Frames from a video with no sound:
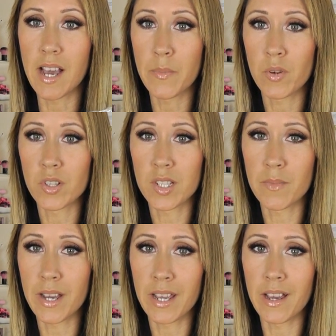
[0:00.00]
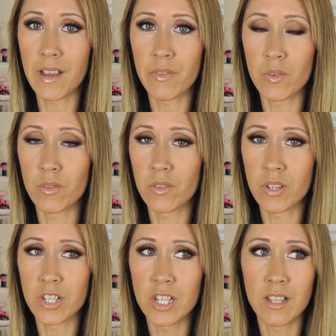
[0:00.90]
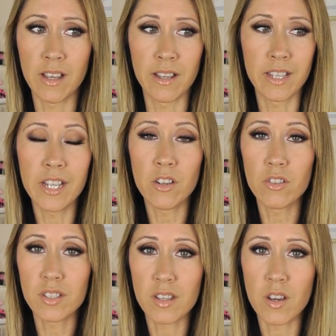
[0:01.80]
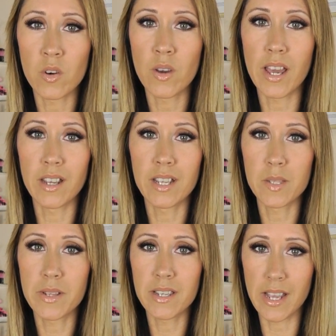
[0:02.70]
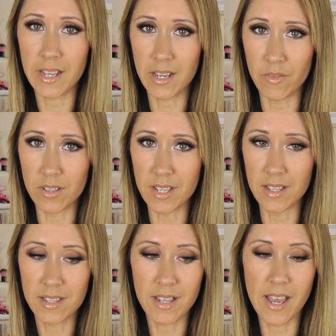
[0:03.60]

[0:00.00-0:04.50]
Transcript: I purchased my iPhone 3G like years ago and it has been naked ever since.